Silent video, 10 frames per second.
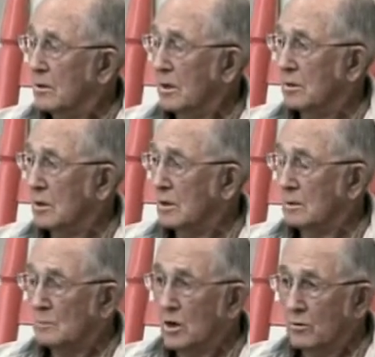they,
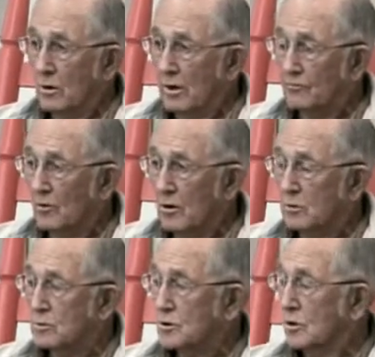uh, my
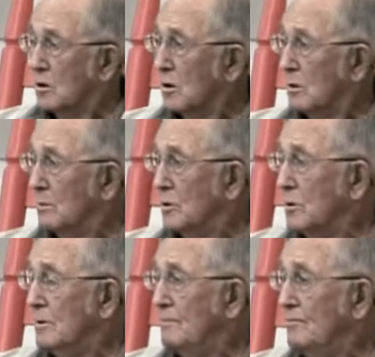grandfather was a
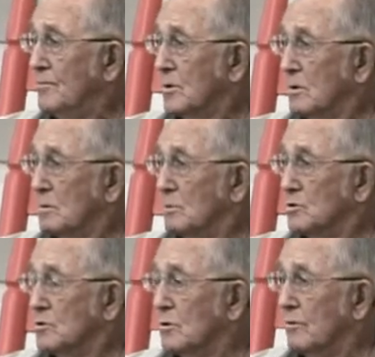carpenter
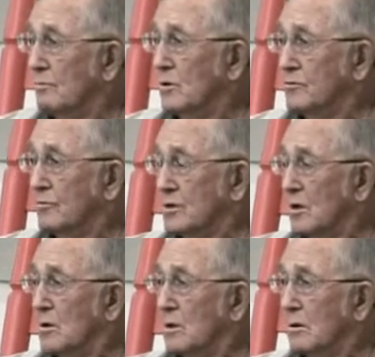most, all, most of
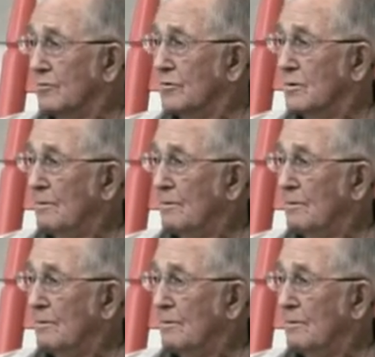his life.